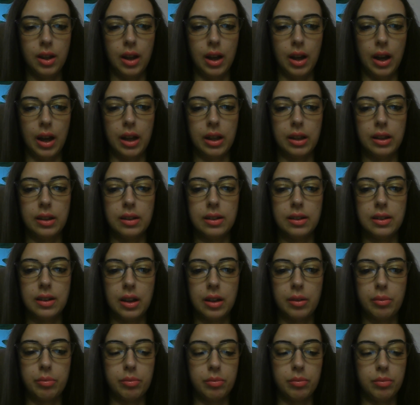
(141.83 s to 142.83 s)
And
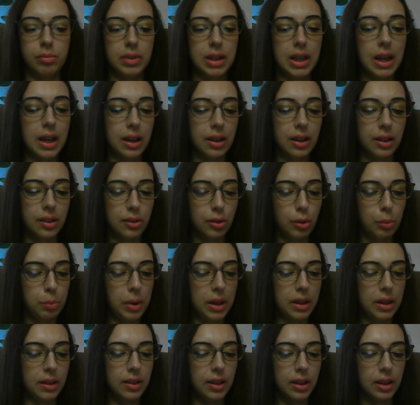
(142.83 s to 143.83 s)
um, yeah, so
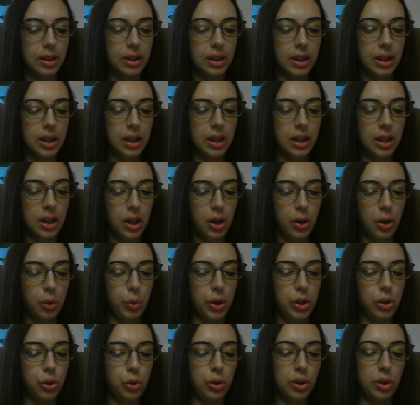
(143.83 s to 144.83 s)
basically
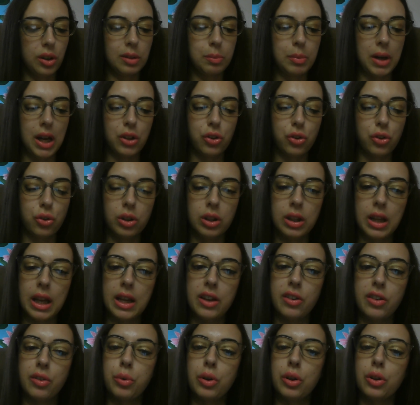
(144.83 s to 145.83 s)
when you expand your
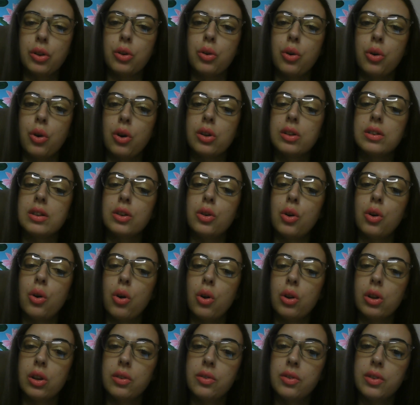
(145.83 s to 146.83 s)
life with God and
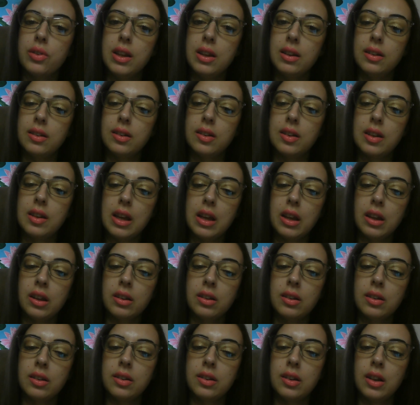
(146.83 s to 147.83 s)
all of these
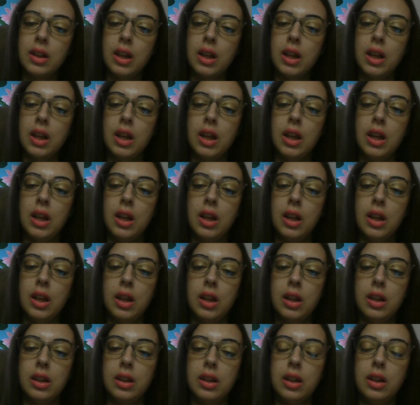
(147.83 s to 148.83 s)
things,
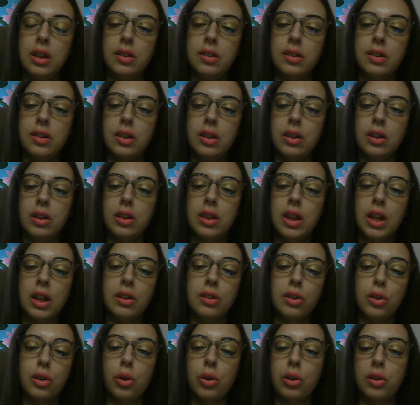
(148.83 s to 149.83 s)
these
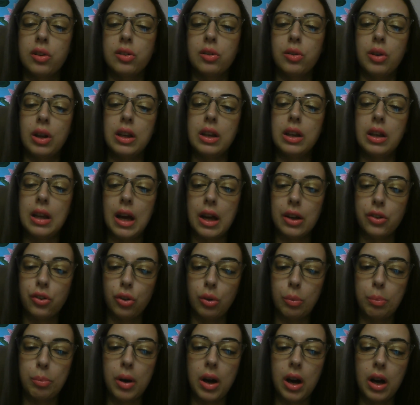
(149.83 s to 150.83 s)
things are also a
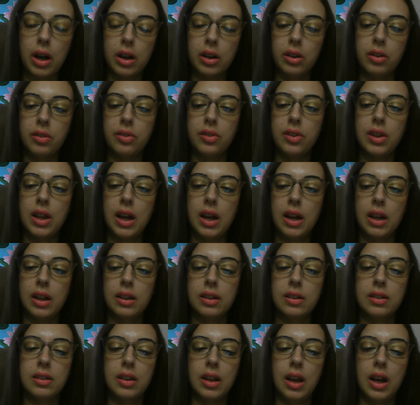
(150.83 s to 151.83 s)
natural part of
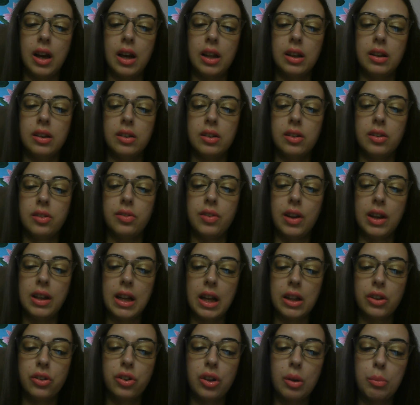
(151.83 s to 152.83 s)
that, and
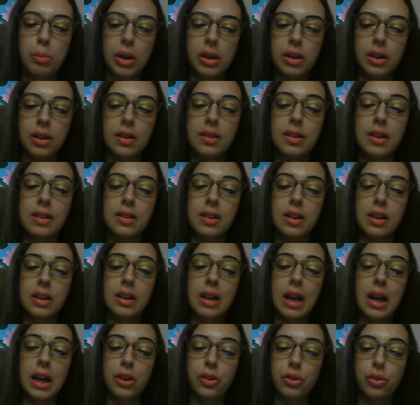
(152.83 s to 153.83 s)
financial abundance is a
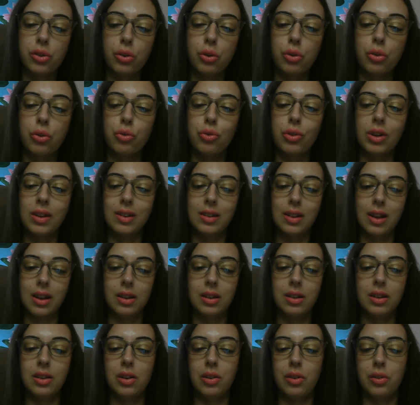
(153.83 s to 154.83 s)
natural
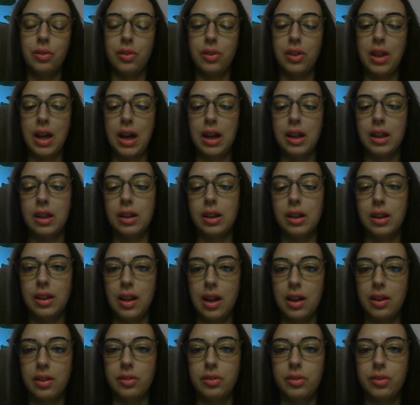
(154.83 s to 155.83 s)
result of that
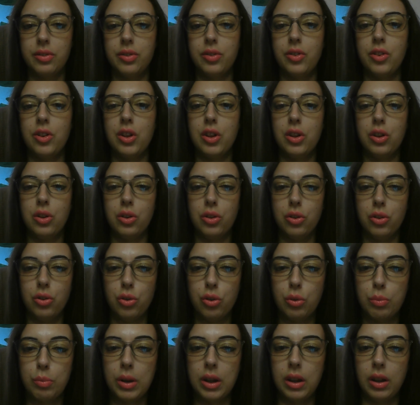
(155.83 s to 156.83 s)
love that
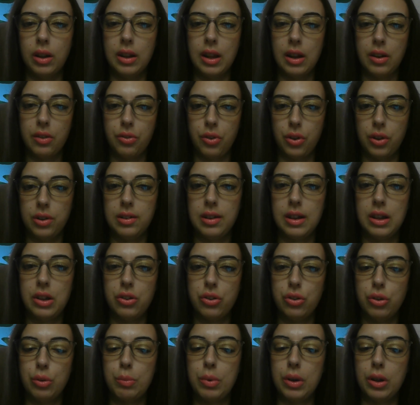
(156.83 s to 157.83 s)
you build, that
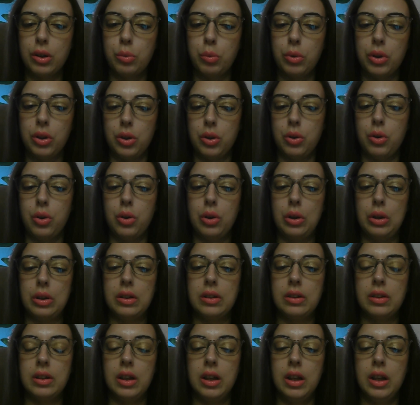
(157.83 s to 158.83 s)
foundation you build with God,
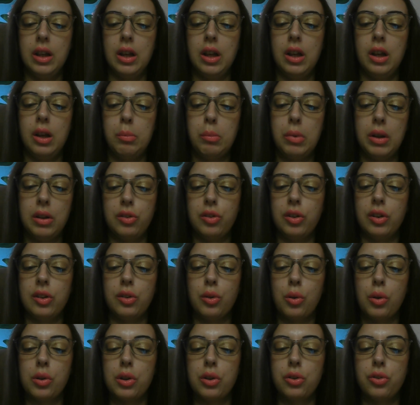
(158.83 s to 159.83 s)
but it's just
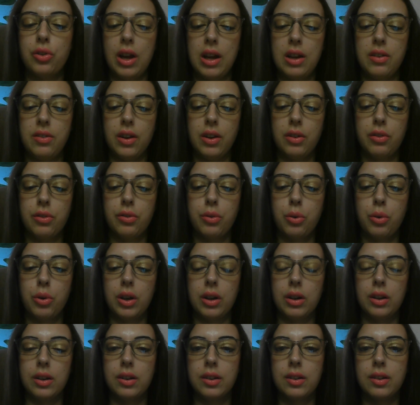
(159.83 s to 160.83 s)
not the driving
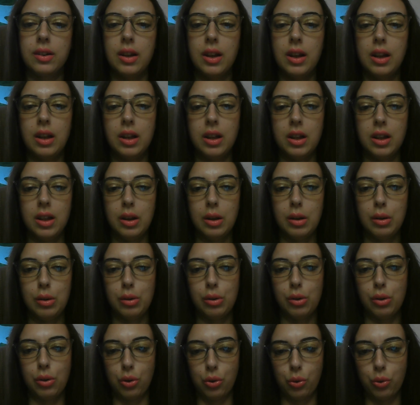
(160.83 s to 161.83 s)
force.
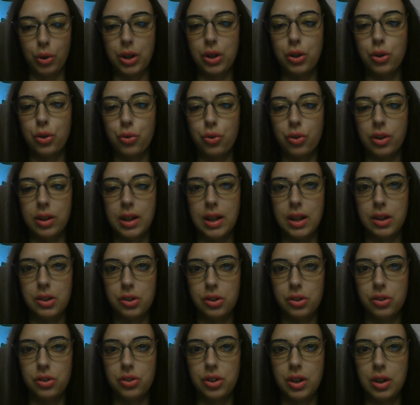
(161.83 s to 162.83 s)
Growing your
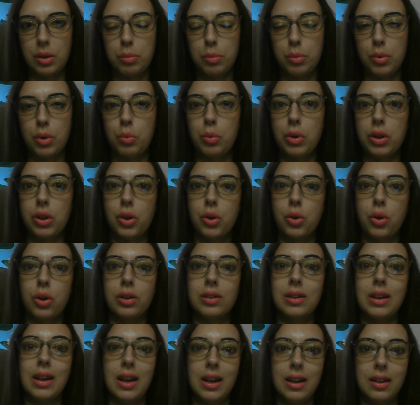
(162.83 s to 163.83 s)
relationship with
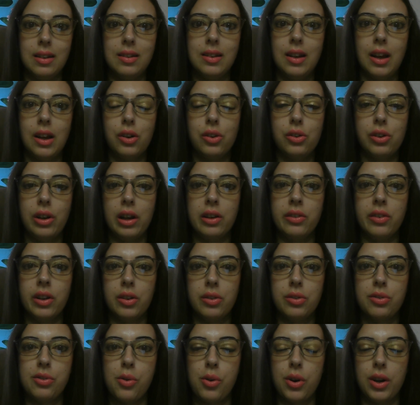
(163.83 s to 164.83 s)
God is that driving
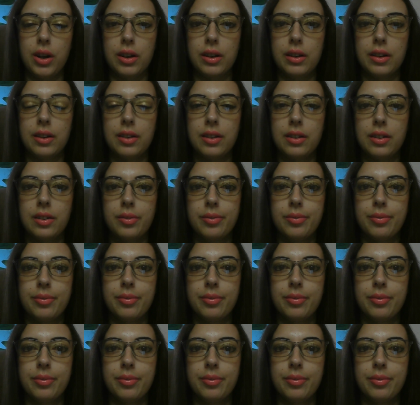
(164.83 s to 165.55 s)
force.